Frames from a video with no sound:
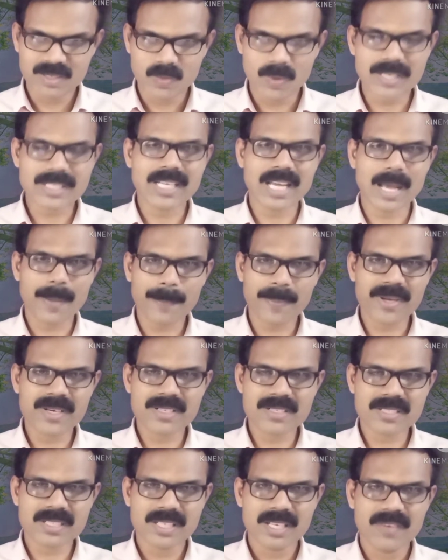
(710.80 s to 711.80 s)
what
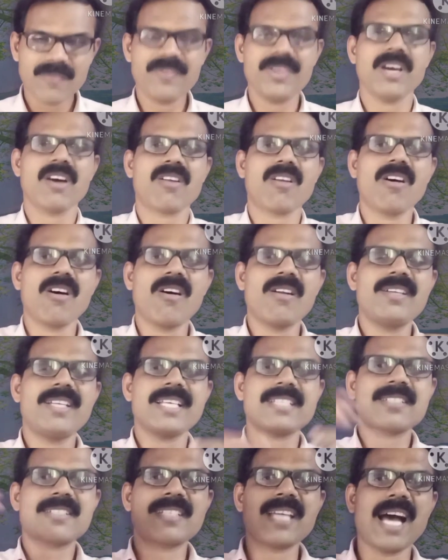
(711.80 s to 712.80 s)
happens? We are all
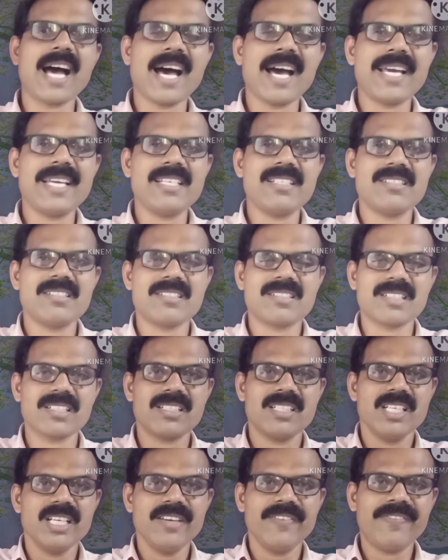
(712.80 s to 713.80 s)
destined,
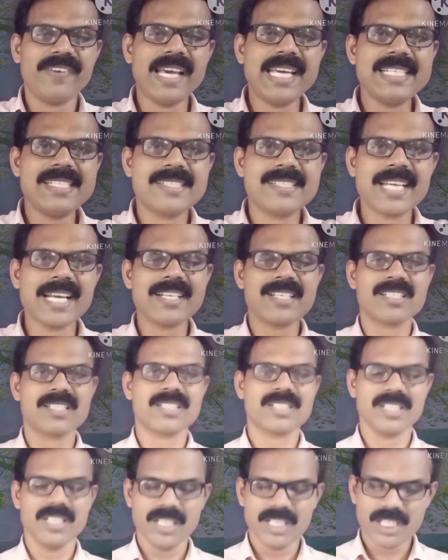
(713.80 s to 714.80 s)
fated
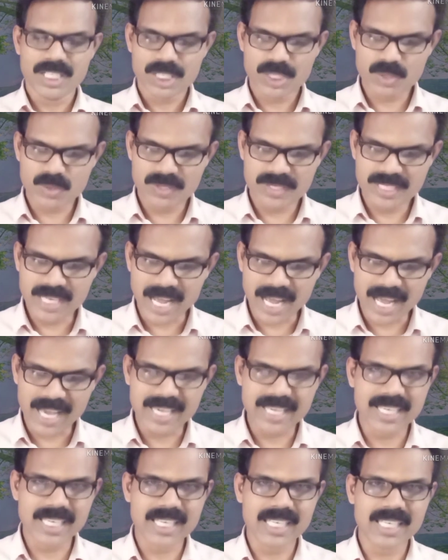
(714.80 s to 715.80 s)
to
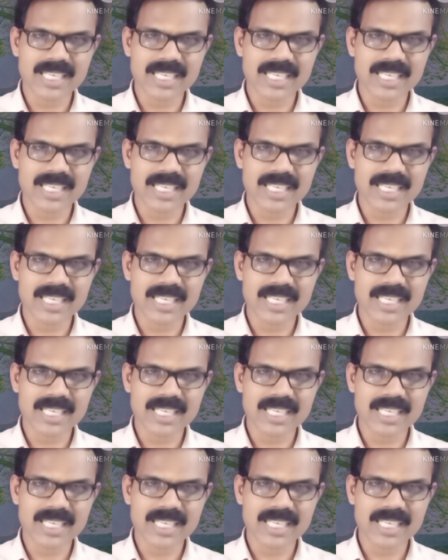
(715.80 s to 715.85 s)
die.